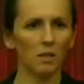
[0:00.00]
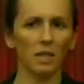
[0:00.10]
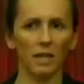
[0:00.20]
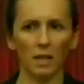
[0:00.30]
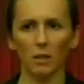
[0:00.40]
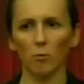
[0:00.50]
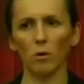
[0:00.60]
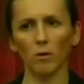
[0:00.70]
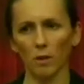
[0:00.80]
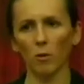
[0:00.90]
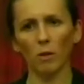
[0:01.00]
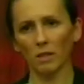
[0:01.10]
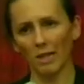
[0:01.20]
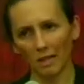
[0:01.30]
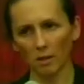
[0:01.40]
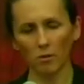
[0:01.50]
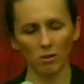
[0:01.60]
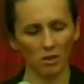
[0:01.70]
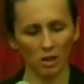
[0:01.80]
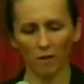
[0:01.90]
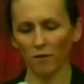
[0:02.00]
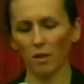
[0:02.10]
getting into all the annoying technical stuff,